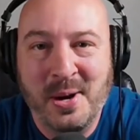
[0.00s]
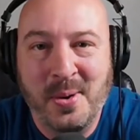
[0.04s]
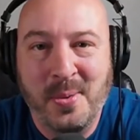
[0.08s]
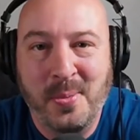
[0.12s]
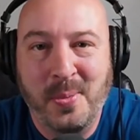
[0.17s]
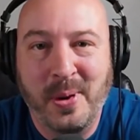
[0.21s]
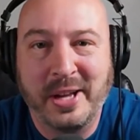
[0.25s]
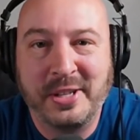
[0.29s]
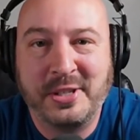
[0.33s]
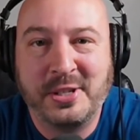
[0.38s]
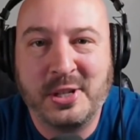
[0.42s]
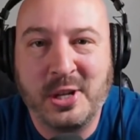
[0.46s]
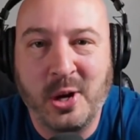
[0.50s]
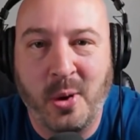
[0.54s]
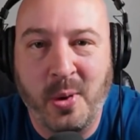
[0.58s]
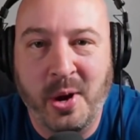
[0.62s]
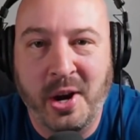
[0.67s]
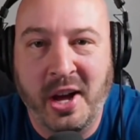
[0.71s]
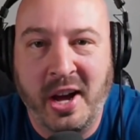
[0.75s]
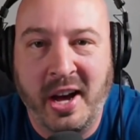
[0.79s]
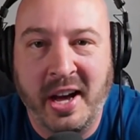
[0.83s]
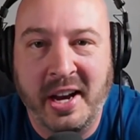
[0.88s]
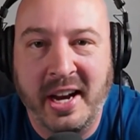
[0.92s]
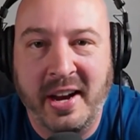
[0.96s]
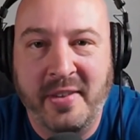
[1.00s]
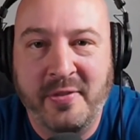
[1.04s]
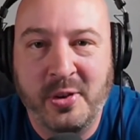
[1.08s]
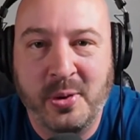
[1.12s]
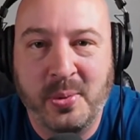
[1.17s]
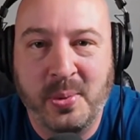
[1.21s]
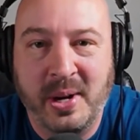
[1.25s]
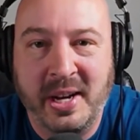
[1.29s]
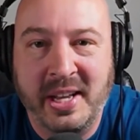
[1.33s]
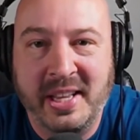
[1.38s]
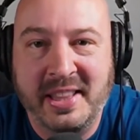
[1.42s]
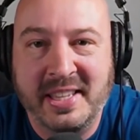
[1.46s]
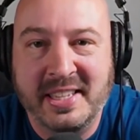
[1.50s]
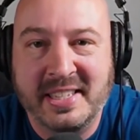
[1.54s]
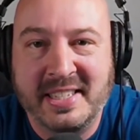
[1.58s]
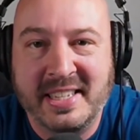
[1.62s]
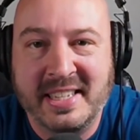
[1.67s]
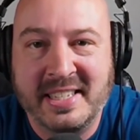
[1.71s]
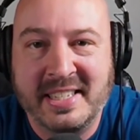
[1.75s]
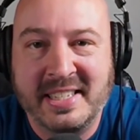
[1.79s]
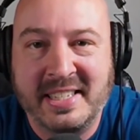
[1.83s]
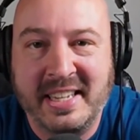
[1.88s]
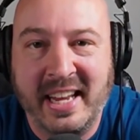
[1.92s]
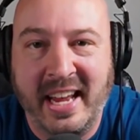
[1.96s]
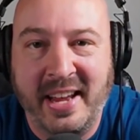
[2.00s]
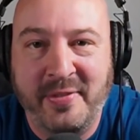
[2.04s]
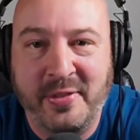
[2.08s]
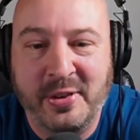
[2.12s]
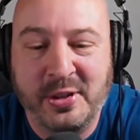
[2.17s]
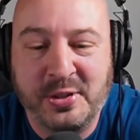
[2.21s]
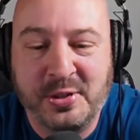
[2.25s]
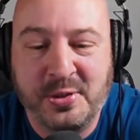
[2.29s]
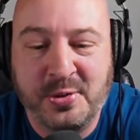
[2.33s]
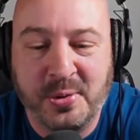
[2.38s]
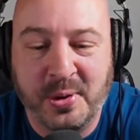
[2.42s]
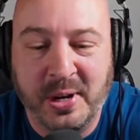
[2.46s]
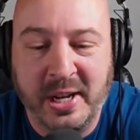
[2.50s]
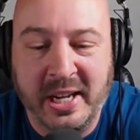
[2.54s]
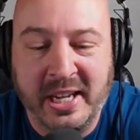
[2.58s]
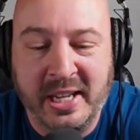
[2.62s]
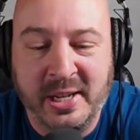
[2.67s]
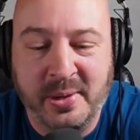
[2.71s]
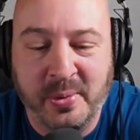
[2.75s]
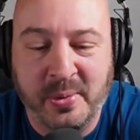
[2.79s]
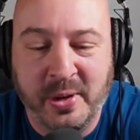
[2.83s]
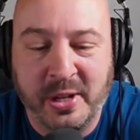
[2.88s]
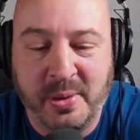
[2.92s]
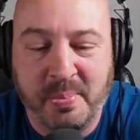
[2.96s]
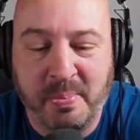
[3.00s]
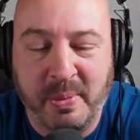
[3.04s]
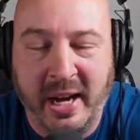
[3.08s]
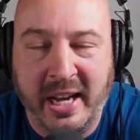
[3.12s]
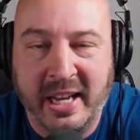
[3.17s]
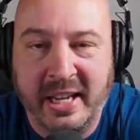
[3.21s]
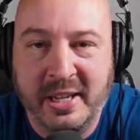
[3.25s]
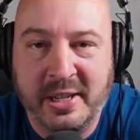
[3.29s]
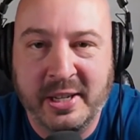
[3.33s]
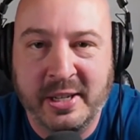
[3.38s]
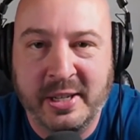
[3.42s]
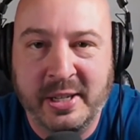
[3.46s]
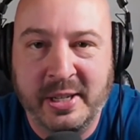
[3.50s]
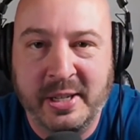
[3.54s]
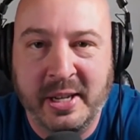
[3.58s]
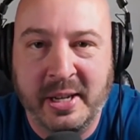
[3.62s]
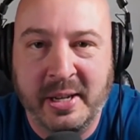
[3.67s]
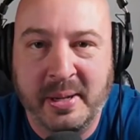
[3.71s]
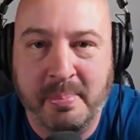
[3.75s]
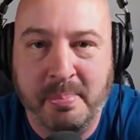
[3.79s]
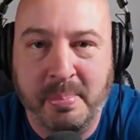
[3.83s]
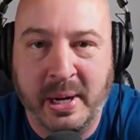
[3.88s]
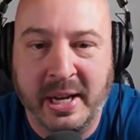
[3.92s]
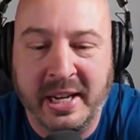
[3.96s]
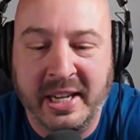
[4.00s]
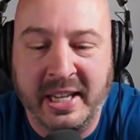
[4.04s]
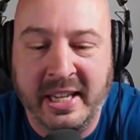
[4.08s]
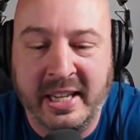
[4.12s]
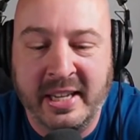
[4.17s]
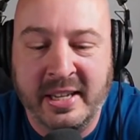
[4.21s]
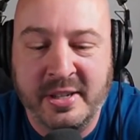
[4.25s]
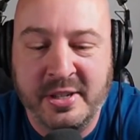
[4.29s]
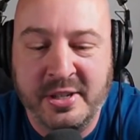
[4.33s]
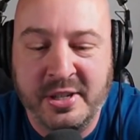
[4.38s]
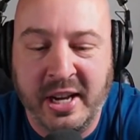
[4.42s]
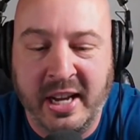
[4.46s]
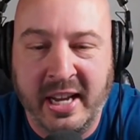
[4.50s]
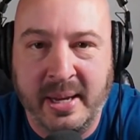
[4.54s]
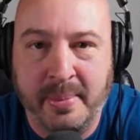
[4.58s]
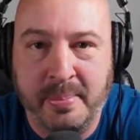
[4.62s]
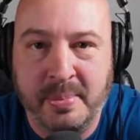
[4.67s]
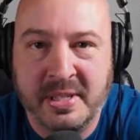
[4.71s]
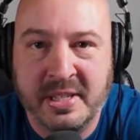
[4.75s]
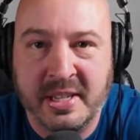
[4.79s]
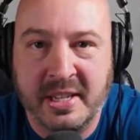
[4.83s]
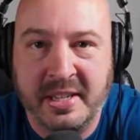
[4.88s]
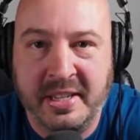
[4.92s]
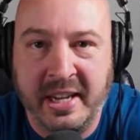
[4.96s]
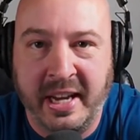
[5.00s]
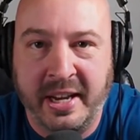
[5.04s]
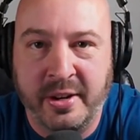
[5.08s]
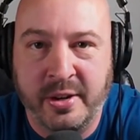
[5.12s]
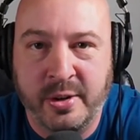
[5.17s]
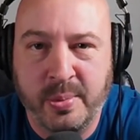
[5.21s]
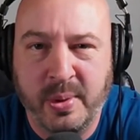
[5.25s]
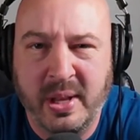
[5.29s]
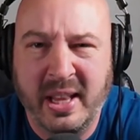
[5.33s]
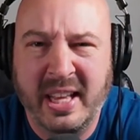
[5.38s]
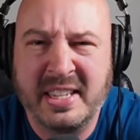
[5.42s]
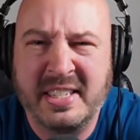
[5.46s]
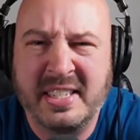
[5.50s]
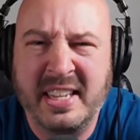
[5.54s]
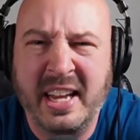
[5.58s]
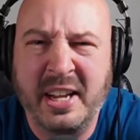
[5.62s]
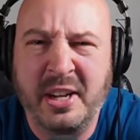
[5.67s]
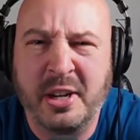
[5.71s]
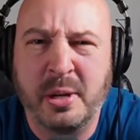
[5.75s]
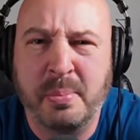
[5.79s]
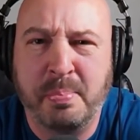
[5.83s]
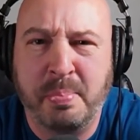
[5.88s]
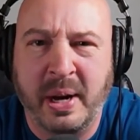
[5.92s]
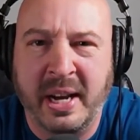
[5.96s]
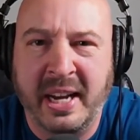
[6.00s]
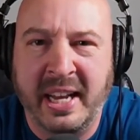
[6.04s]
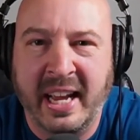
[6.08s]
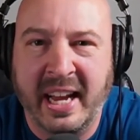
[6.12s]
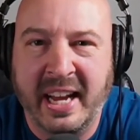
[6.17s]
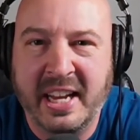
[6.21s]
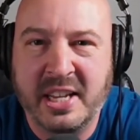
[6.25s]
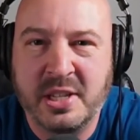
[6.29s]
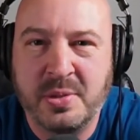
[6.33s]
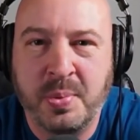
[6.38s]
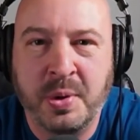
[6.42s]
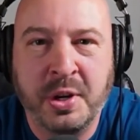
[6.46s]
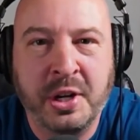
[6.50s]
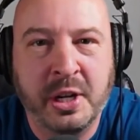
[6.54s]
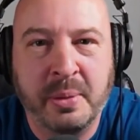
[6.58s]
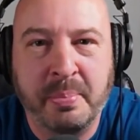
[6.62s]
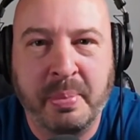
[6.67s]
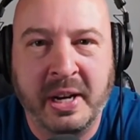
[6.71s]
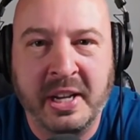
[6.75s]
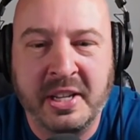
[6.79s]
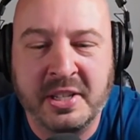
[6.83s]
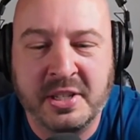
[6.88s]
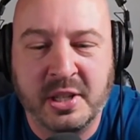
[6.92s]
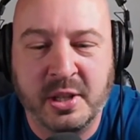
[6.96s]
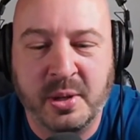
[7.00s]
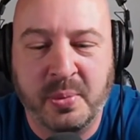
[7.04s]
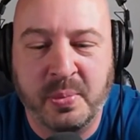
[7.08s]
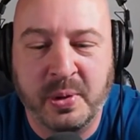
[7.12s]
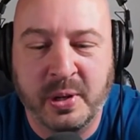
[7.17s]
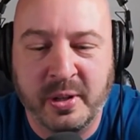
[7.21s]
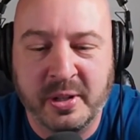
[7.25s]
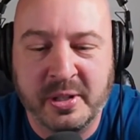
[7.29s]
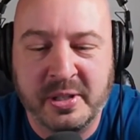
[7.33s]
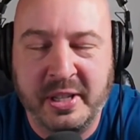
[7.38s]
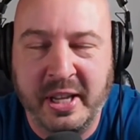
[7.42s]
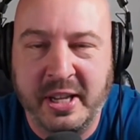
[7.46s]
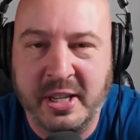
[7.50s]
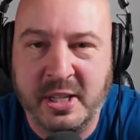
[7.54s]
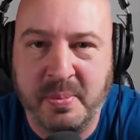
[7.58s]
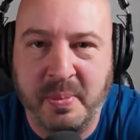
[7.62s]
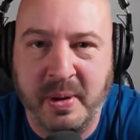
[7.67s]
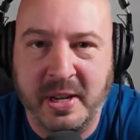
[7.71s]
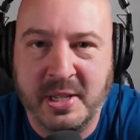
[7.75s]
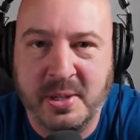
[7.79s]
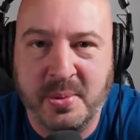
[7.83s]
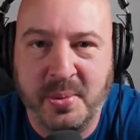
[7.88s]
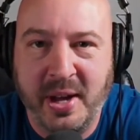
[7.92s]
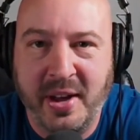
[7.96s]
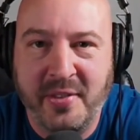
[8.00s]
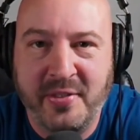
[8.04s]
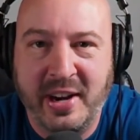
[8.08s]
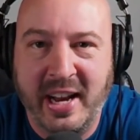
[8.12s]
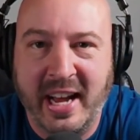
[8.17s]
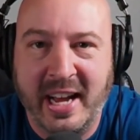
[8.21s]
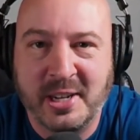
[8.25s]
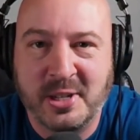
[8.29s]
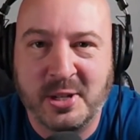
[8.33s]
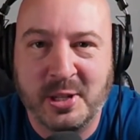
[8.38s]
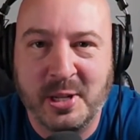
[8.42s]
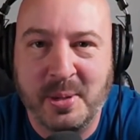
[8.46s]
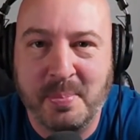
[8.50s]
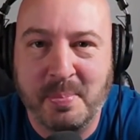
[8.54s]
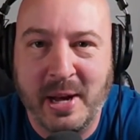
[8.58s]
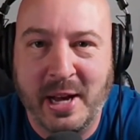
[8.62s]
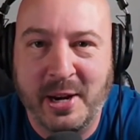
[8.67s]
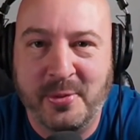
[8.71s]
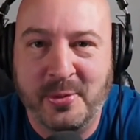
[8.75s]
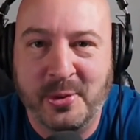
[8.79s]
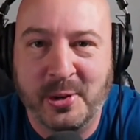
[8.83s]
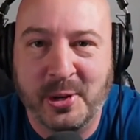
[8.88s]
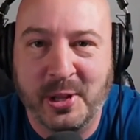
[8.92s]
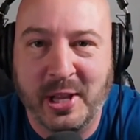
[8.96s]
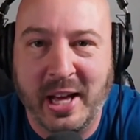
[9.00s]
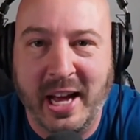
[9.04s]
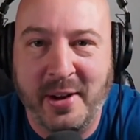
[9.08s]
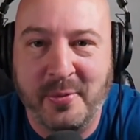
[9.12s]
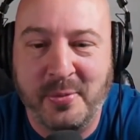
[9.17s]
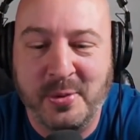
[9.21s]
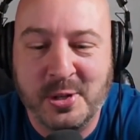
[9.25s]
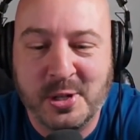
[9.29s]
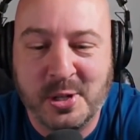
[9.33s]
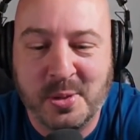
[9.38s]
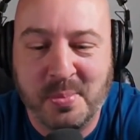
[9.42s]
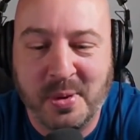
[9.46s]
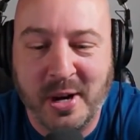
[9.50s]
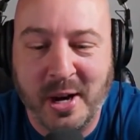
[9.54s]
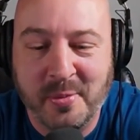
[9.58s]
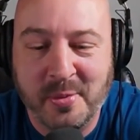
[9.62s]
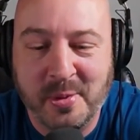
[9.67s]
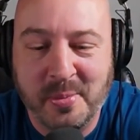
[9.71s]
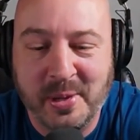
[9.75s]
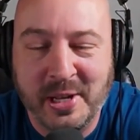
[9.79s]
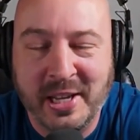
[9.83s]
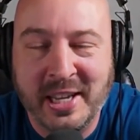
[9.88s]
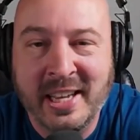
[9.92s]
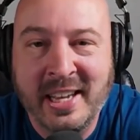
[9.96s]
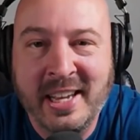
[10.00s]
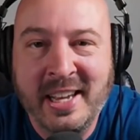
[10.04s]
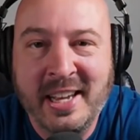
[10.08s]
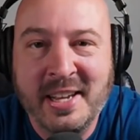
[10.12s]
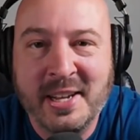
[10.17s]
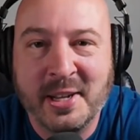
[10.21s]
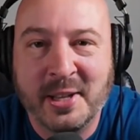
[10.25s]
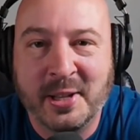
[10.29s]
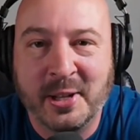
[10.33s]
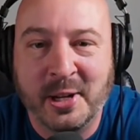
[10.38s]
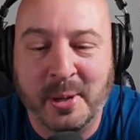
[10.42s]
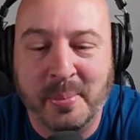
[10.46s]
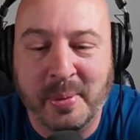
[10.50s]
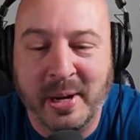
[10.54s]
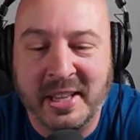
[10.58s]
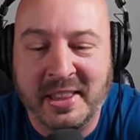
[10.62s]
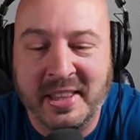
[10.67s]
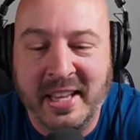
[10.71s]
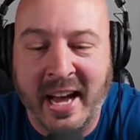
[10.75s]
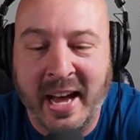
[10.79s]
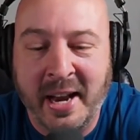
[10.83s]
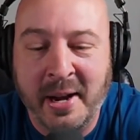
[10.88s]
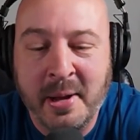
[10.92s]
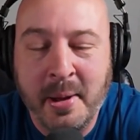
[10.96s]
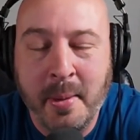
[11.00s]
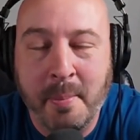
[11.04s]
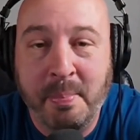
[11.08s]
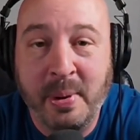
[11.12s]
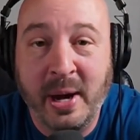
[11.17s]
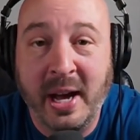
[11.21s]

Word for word: What's going on, everyone? This is David Greene with my good buddy, James Dainard. Well, I say good buddy. I guess we're good buddies in the real estate space. We haven't actually met in real life. We should probably be clear about that.